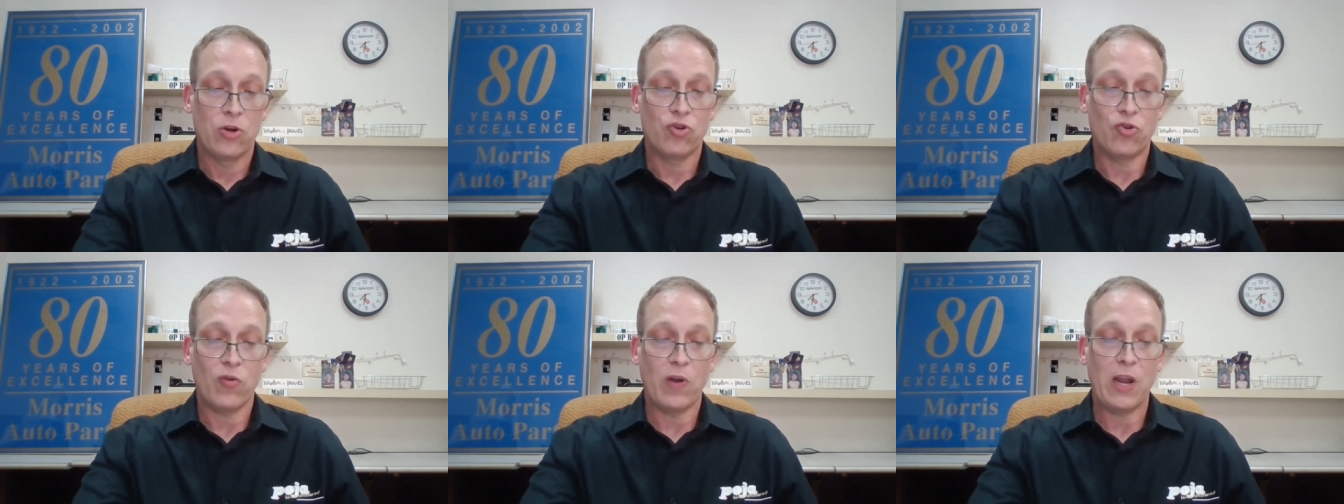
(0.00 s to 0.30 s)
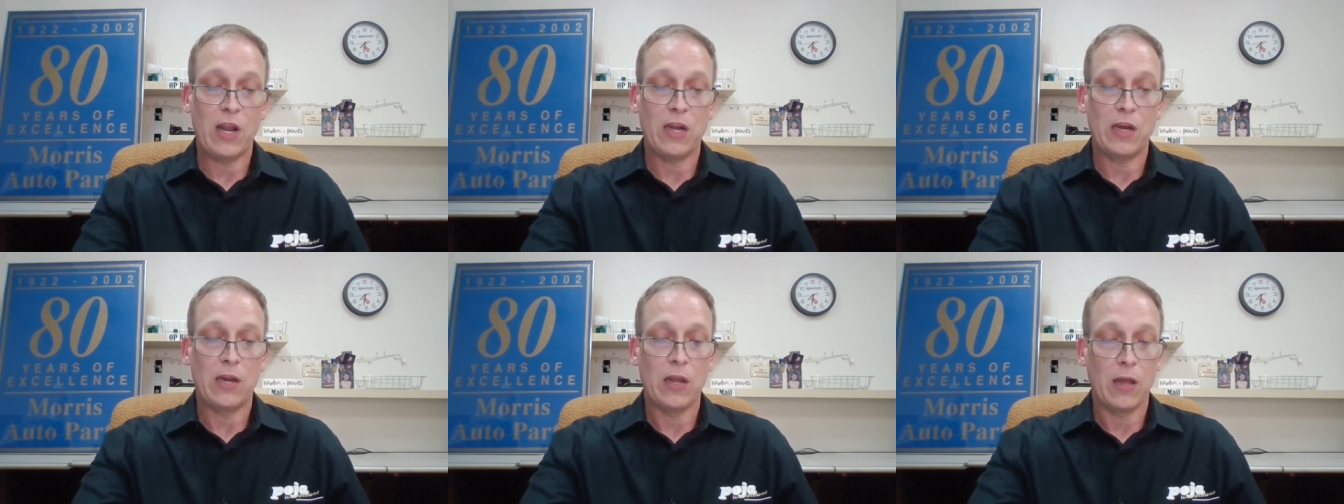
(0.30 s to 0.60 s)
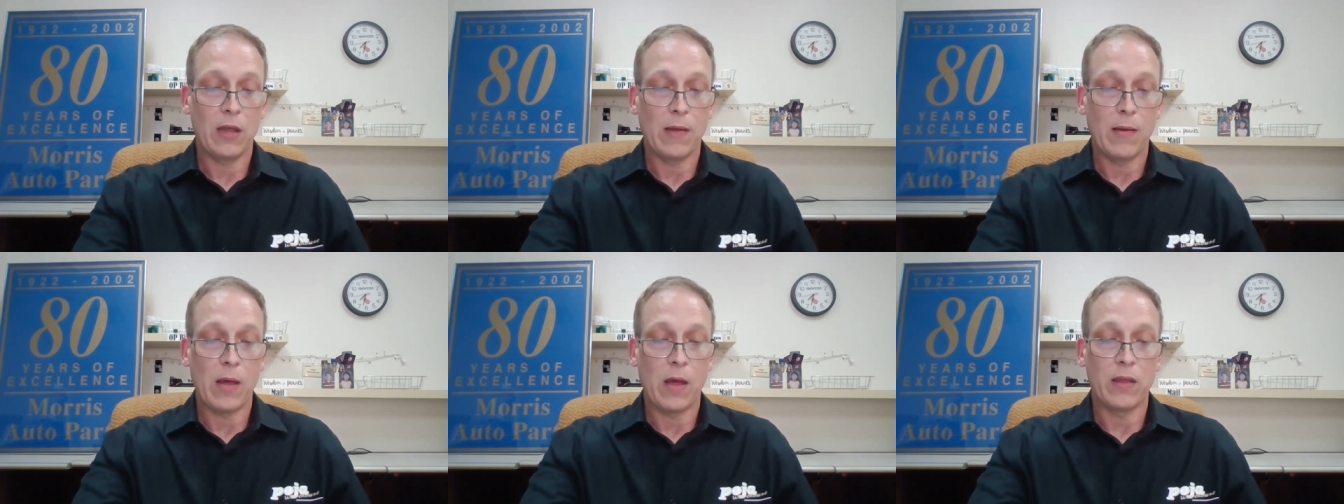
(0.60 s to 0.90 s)

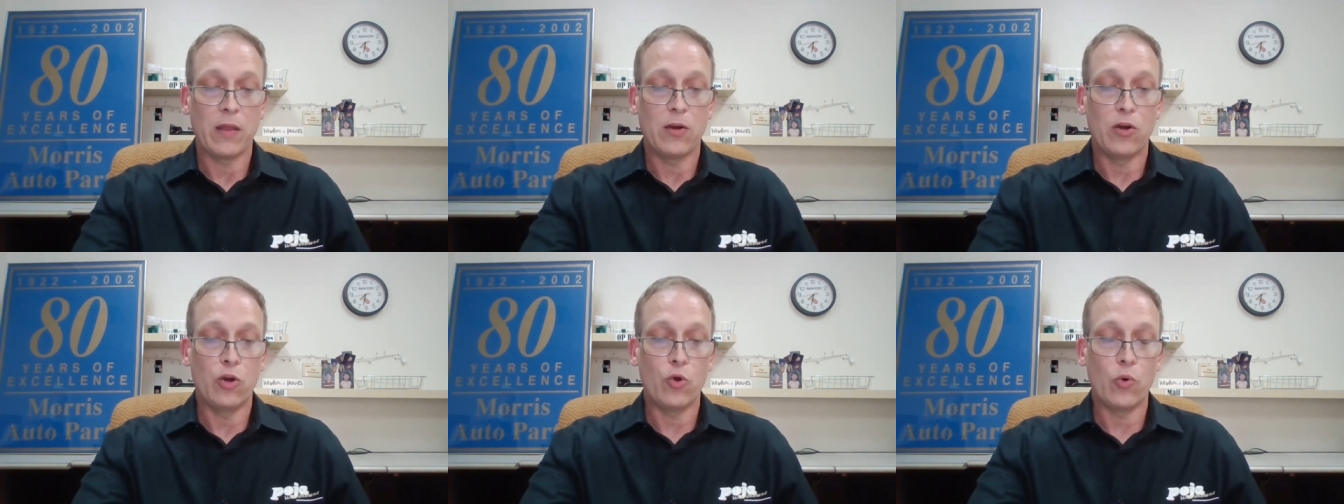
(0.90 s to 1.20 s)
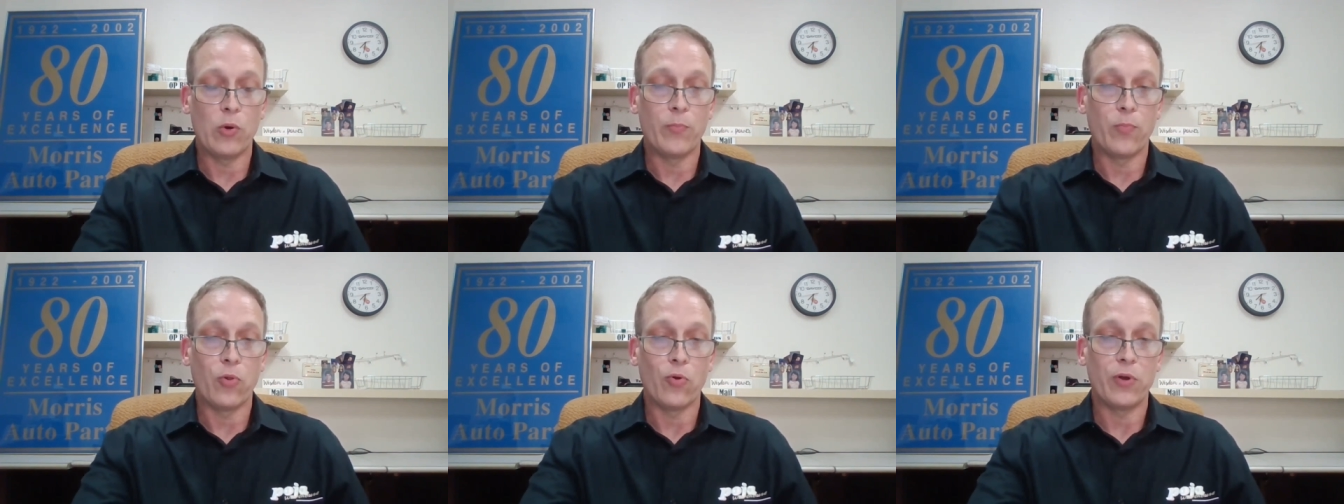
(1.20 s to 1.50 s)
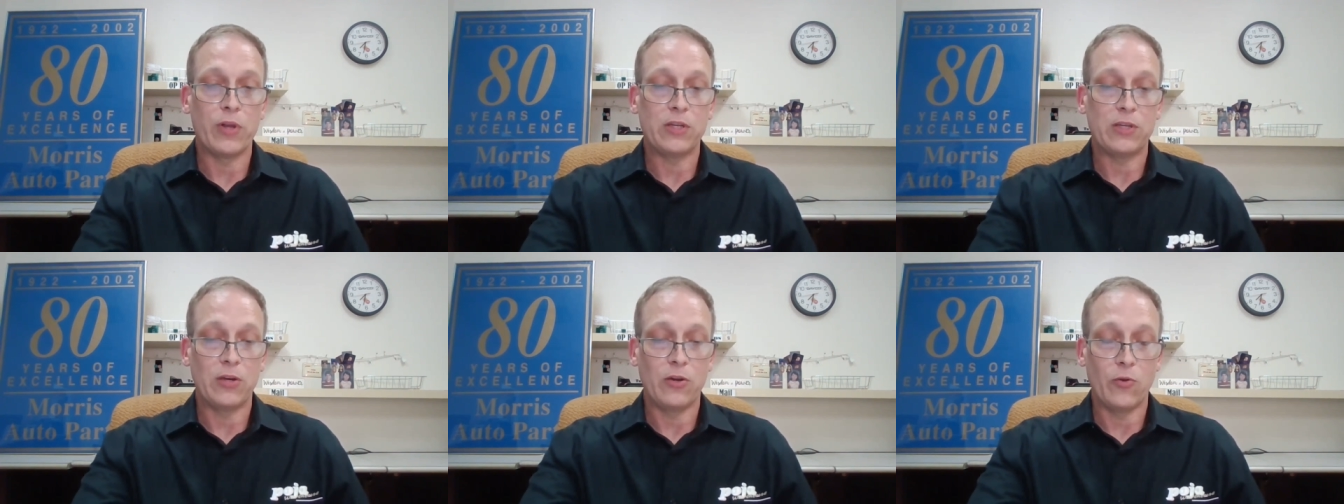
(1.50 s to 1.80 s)
trained new
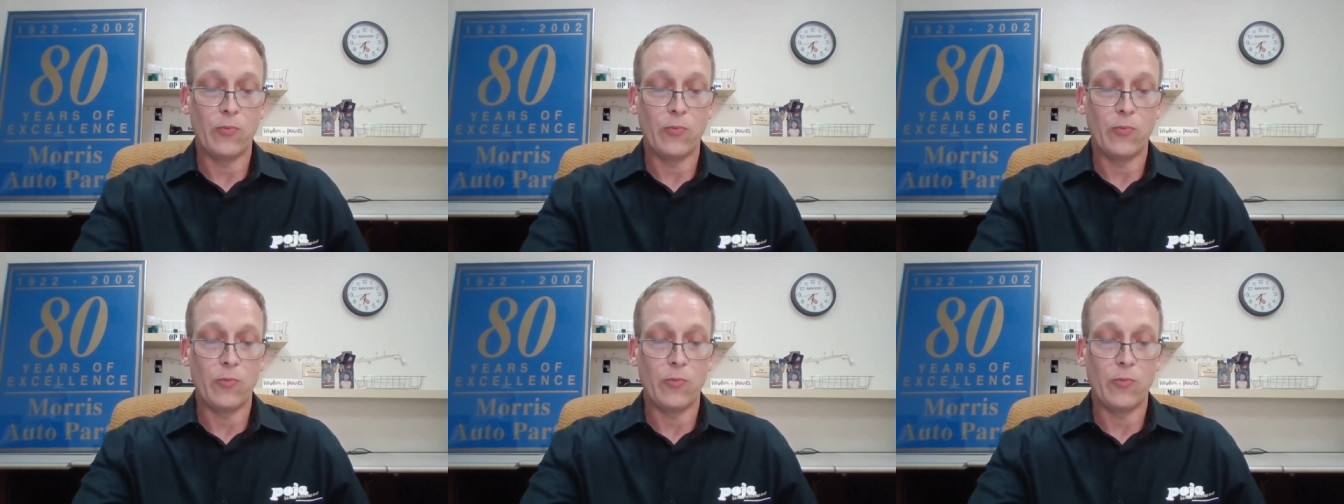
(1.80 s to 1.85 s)
employees to